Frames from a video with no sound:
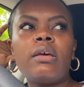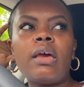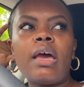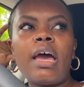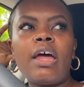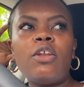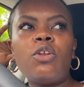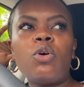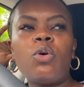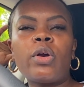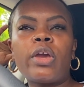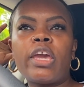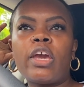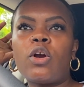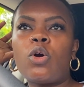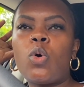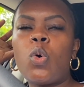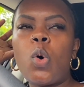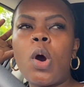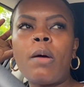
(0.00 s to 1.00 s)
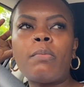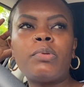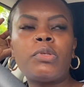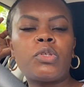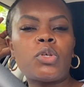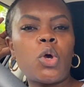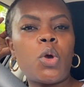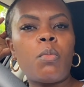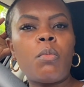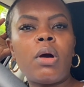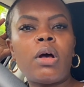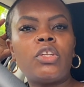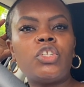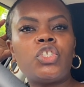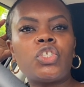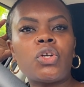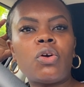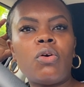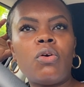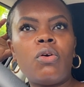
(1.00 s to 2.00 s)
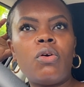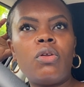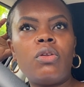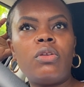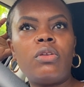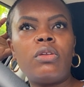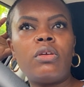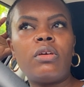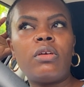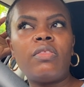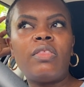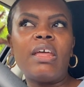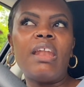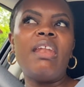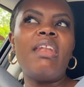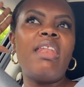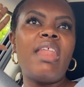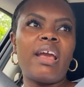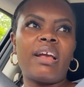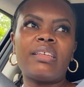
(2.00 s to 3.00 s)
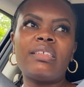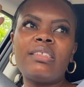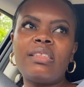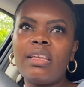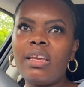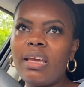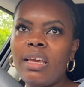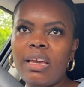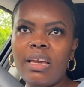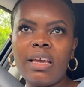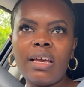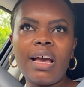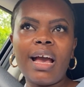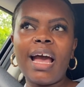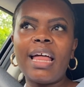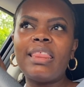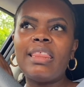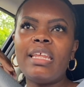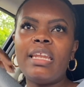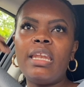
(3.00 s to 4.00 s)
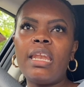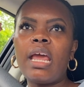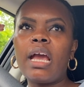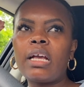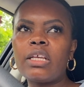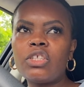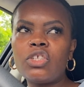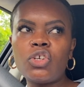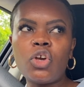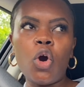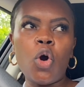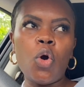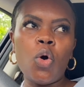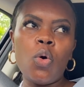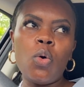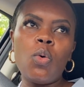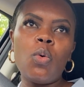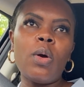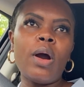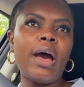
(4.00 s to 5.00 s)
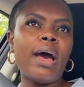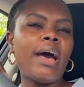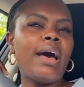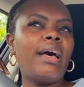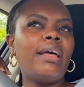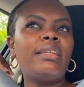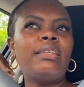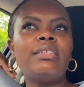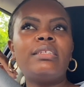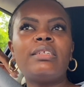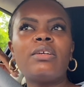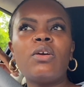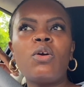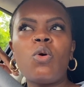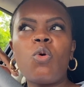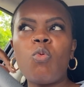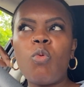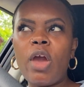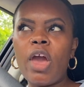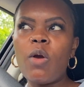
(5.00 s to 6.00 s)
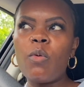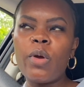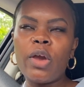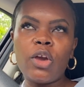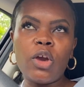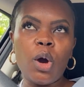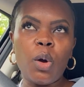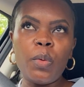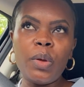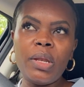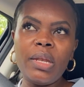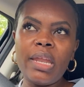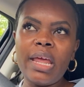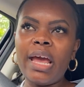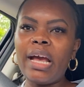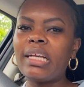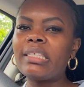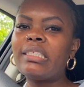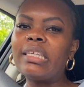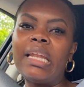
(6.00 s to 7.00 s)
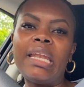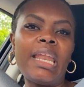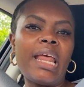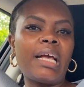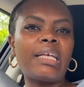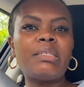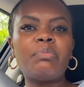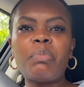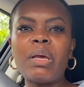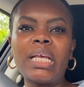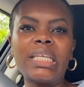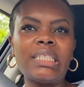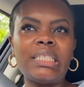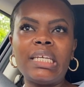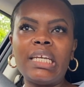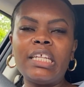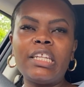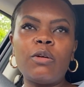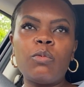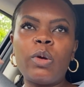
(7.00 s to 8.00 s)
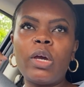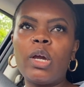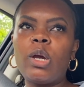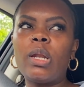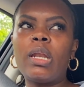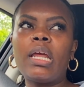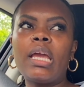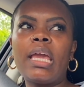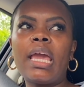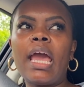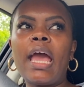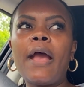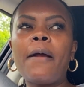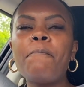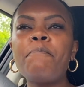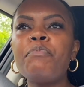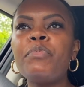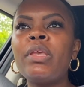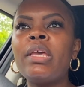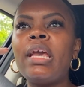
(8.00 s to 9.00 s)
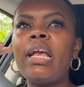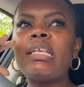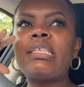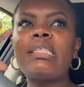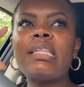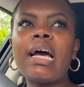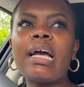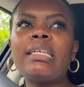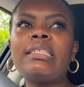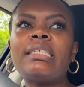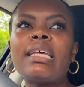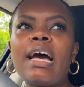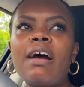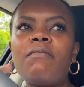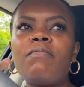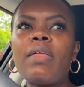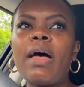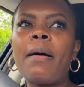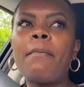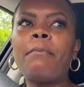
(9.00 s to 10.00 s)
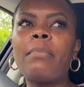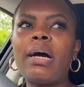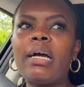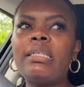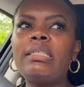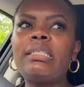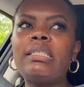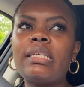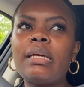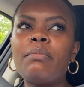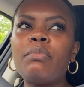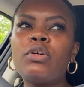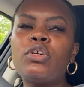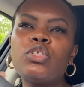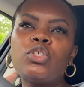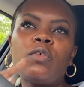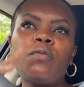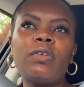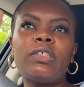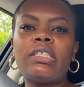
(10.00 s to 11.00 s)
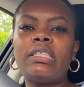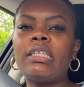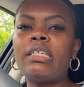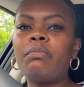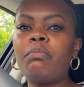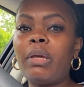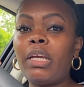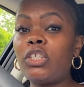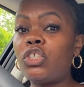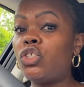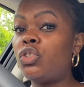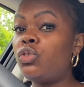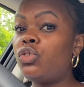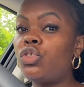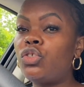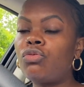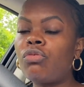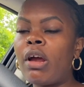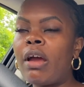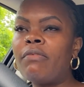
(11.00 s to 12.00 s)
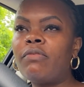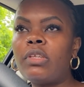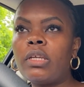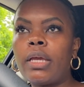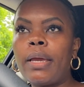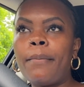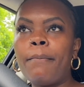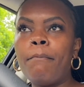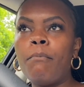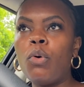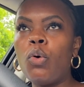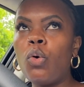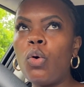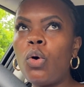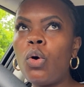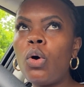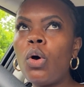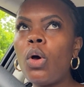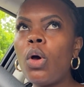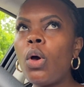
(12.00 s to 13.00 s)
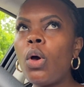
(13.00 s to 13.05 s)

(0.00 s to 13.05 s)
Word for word: and not get caught up so much on the next thing and the next goal and where we're going next the next best thing that we're gonna get it's nice to have that mindset because obviously it makes you strive to get more